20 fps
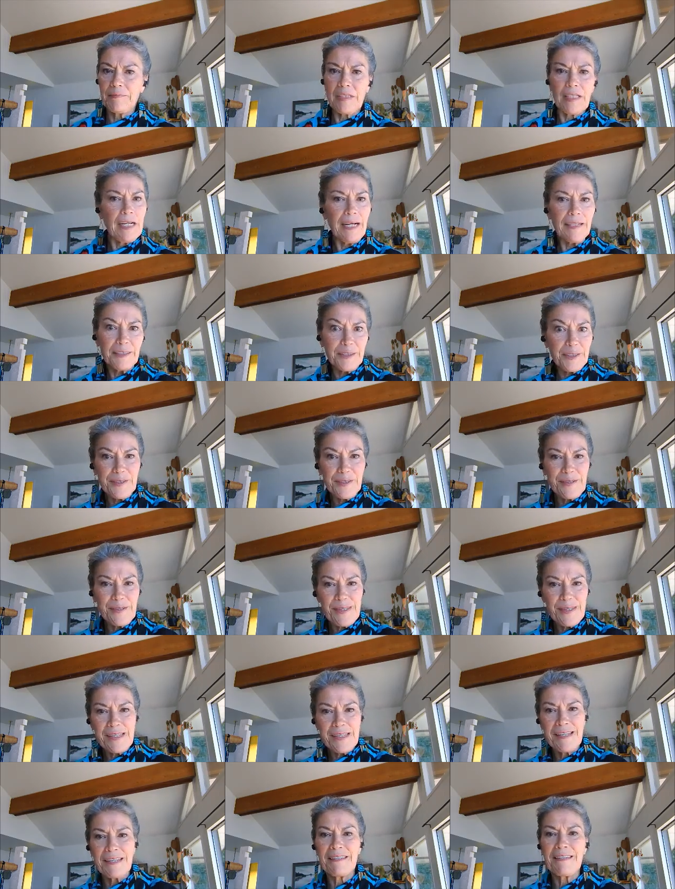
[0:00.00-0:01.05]

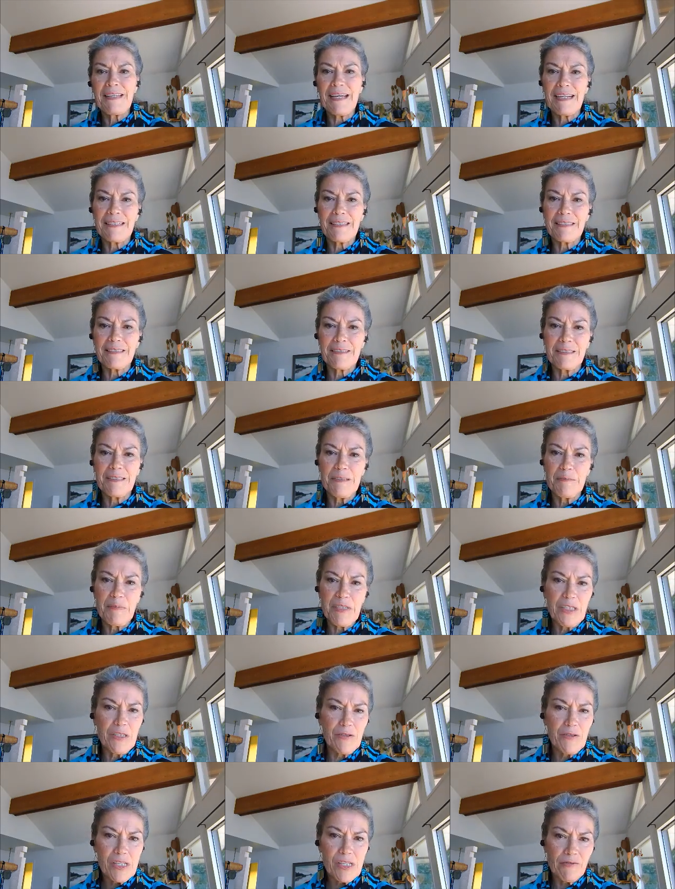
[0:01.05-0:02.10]
colors that could be
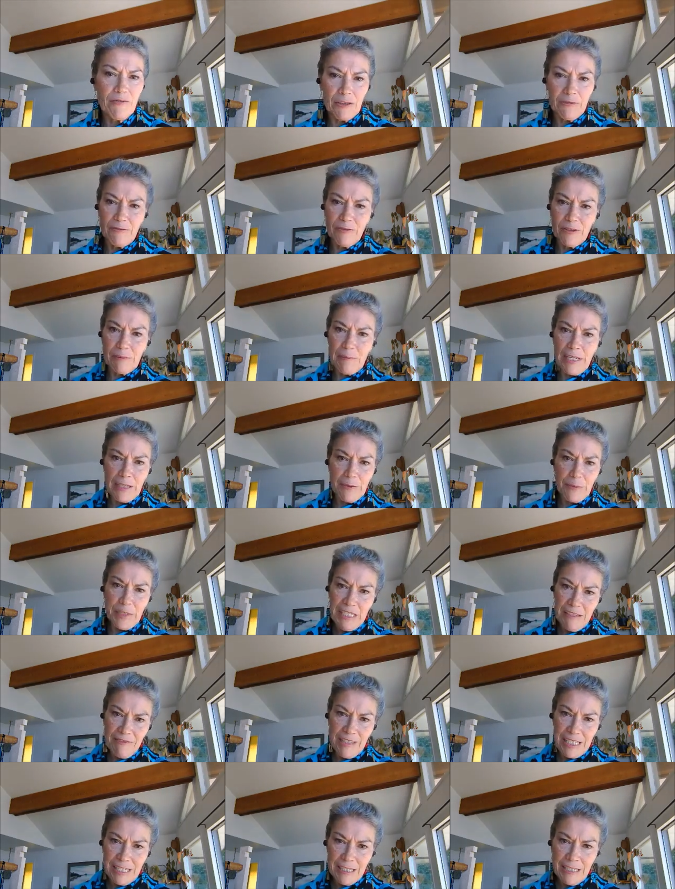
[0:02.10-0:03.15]
useful for my
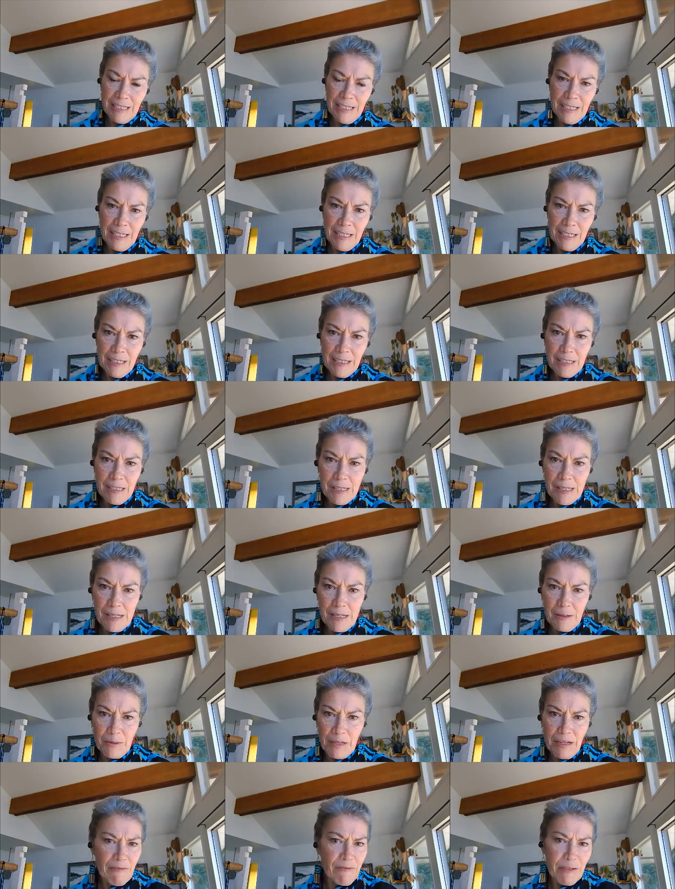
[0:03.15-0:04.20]
weaving.
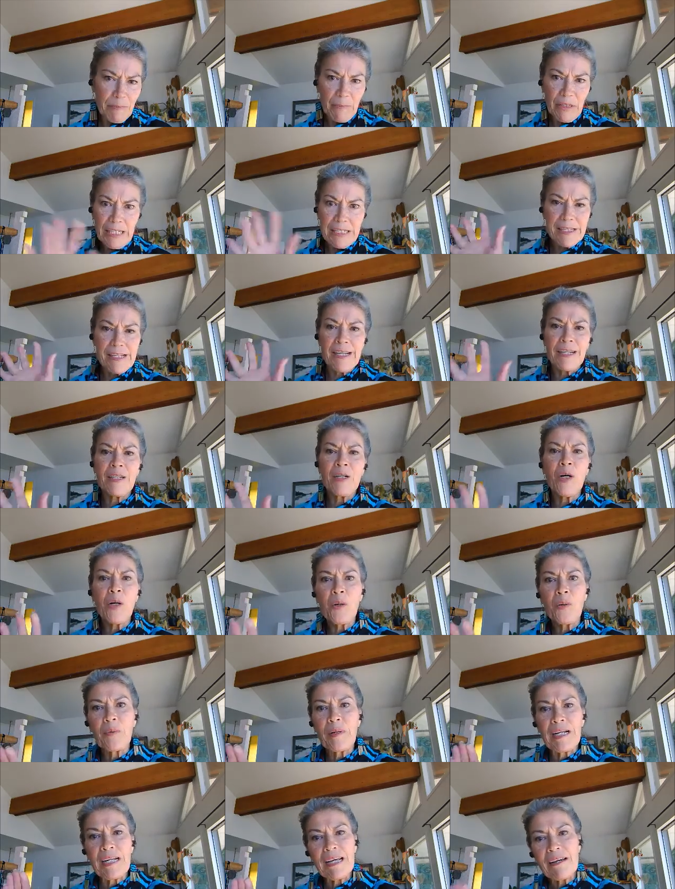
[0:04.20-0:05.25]
So every place I
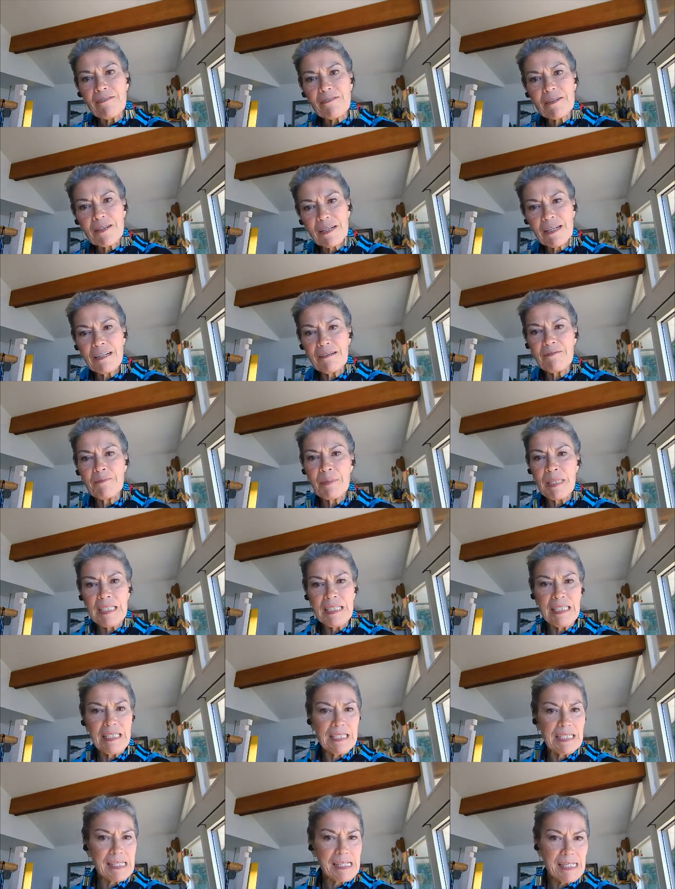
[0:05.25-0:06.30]
go, whenever I've been
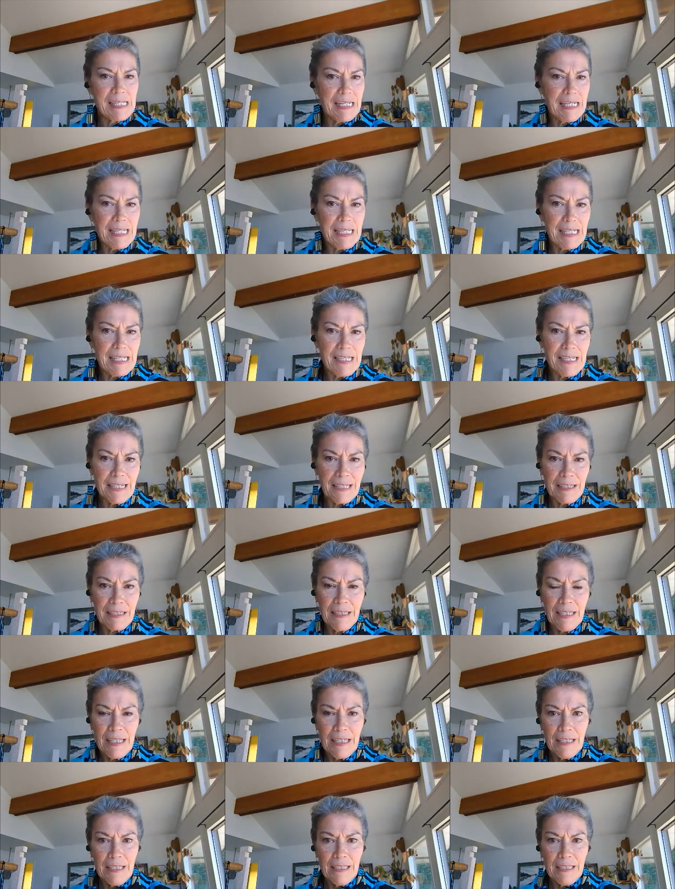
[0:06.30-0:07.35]
in a city, a
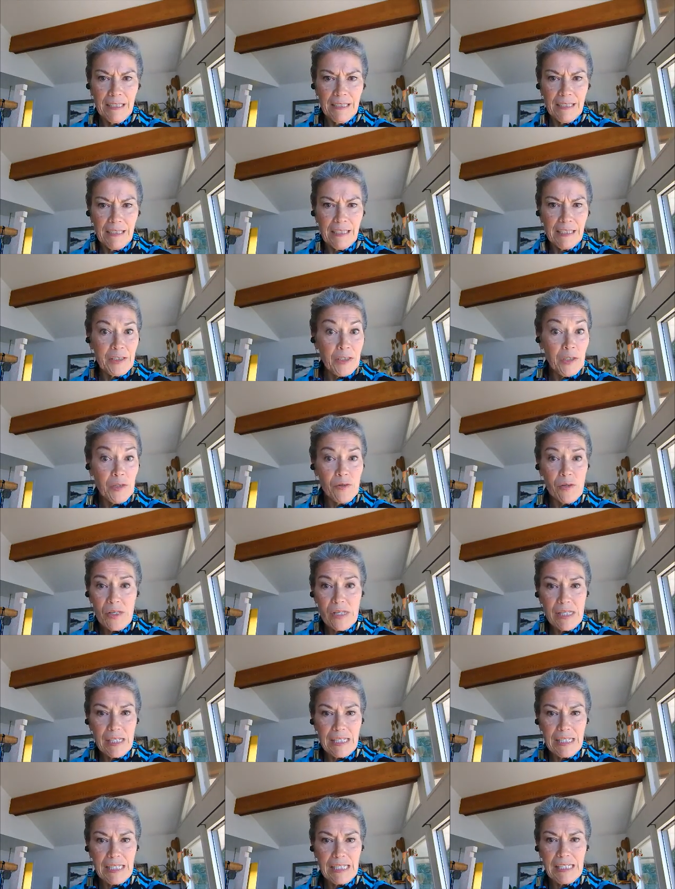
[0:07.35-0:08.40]
new
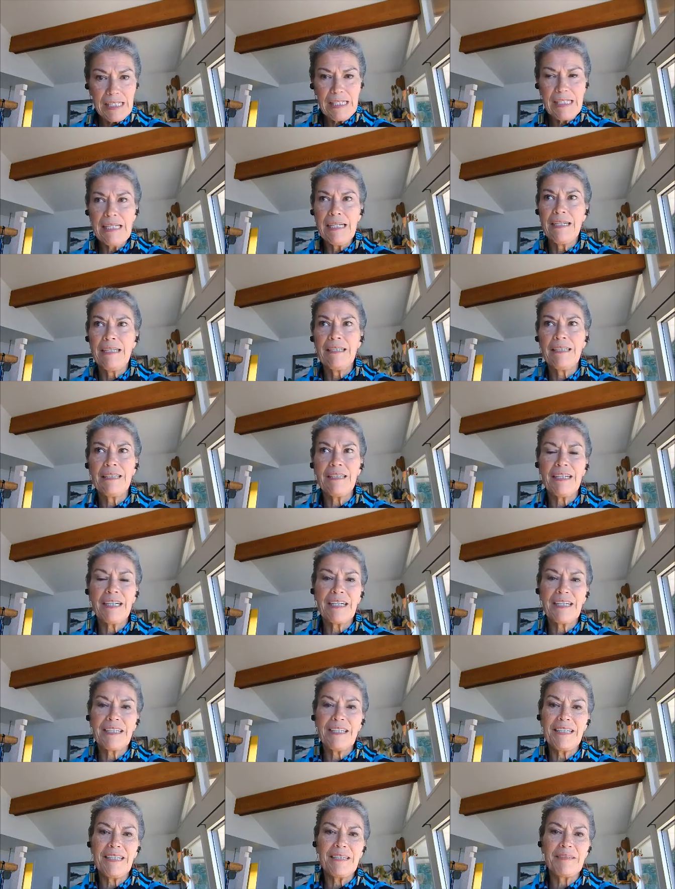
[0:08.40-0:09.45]
city,
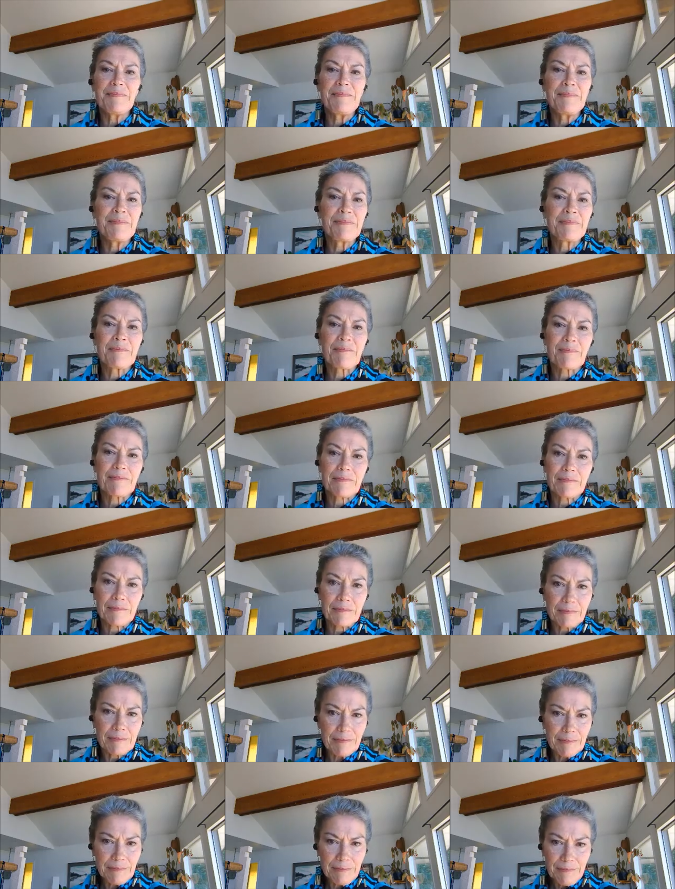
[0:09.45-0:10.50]
I
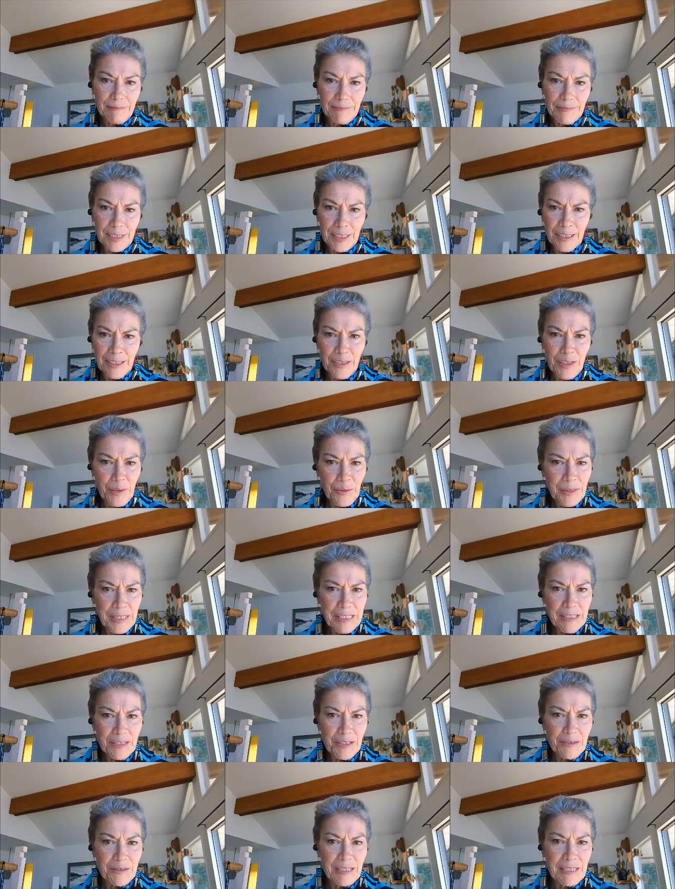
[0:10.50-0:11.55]
go
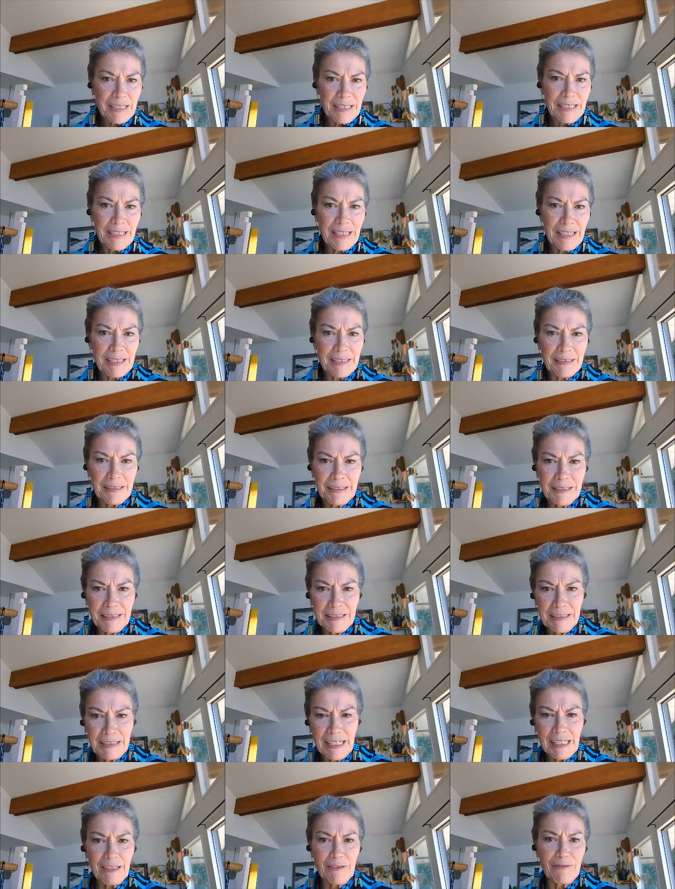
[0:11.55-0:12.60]
into the
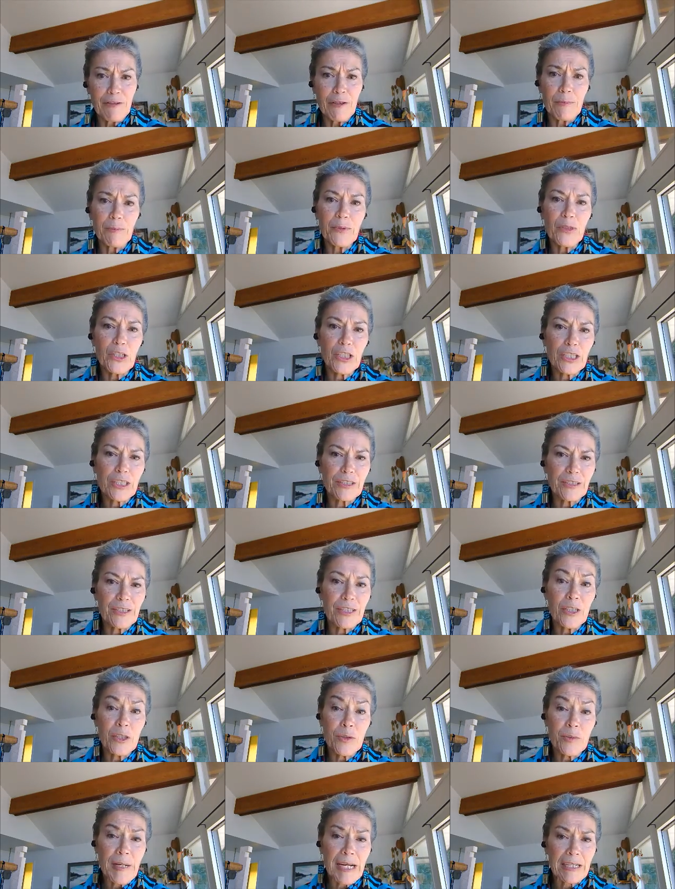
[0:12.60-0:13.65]
telephone book or the
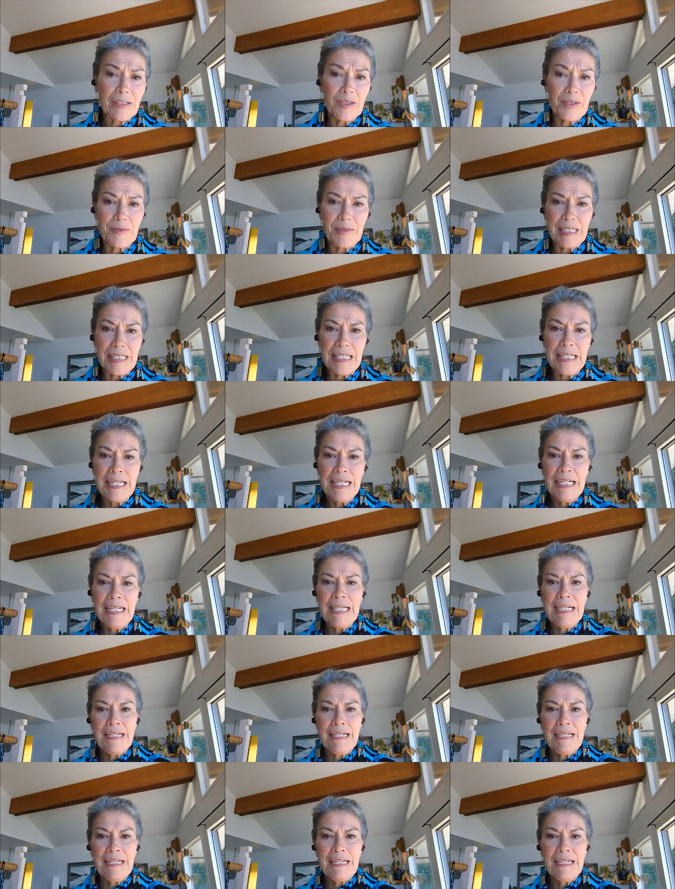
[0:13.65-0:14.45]
directory